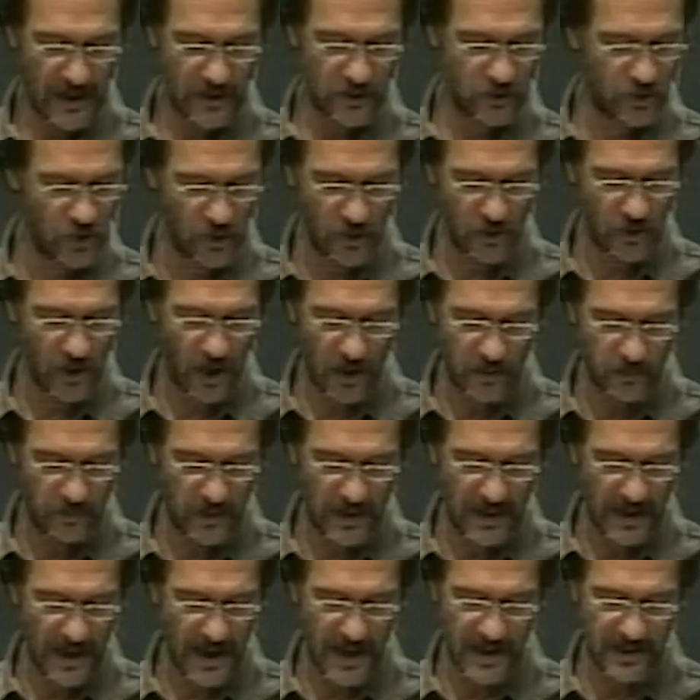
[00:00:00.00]
Do not
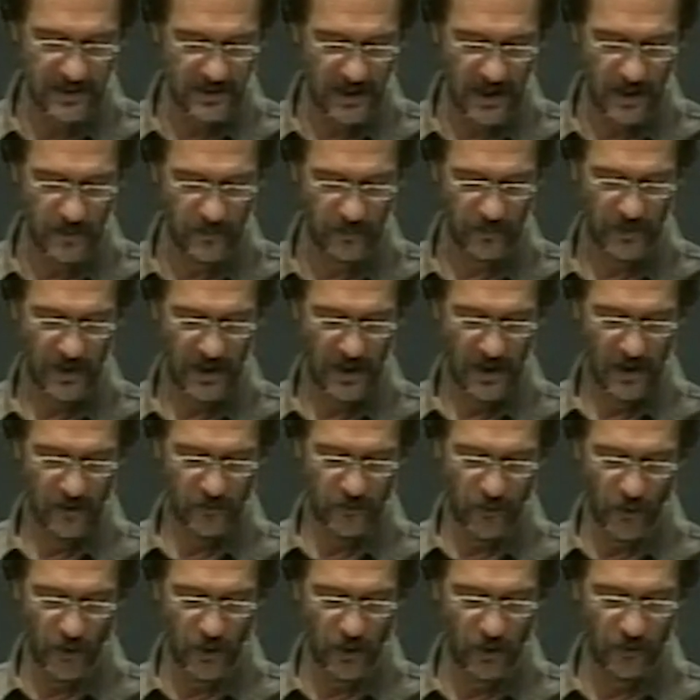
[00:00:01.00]
be like them,
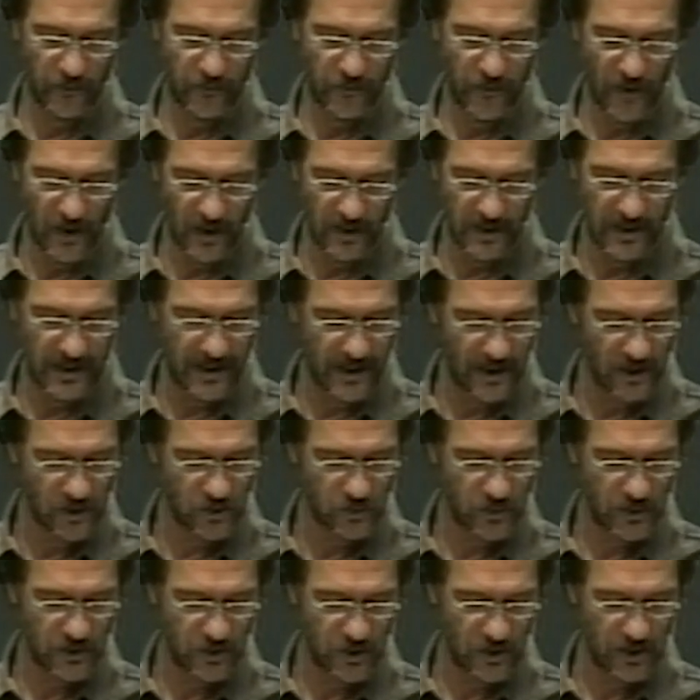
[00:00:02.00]
for your Father
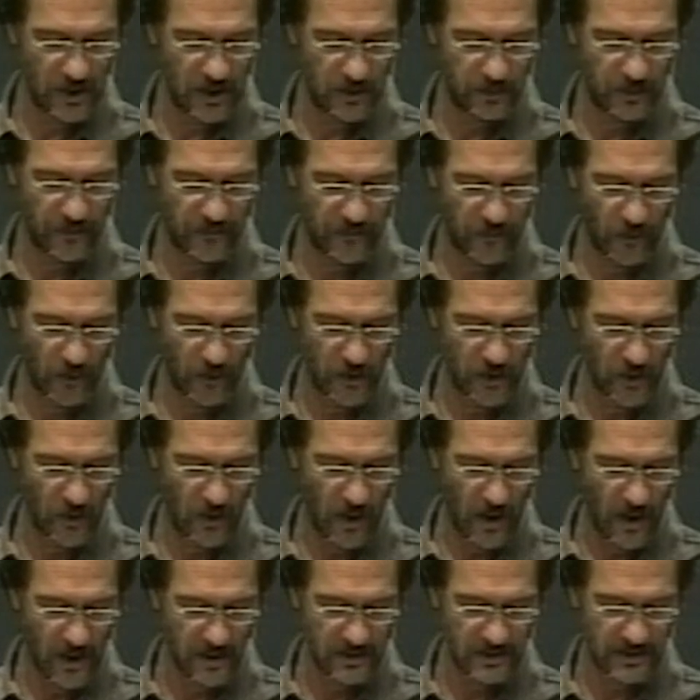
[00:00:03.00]
knows what you need before you
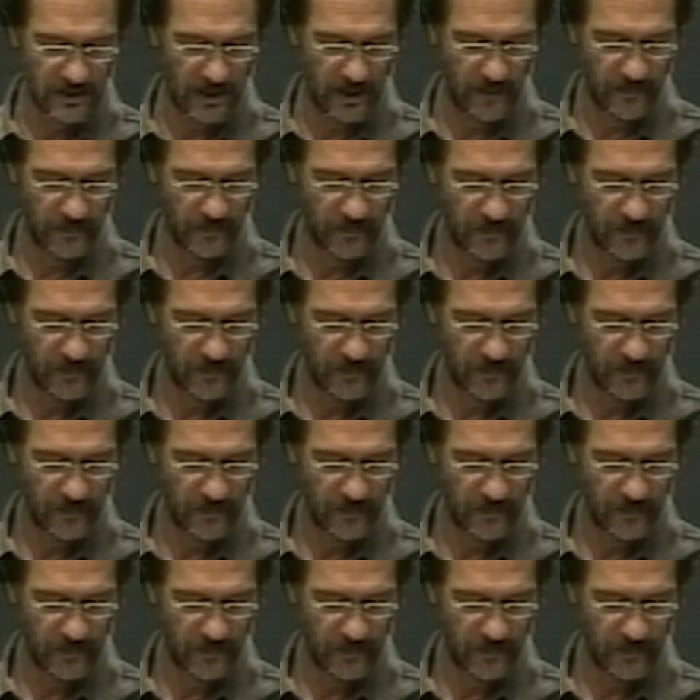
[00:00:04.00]
ask Him.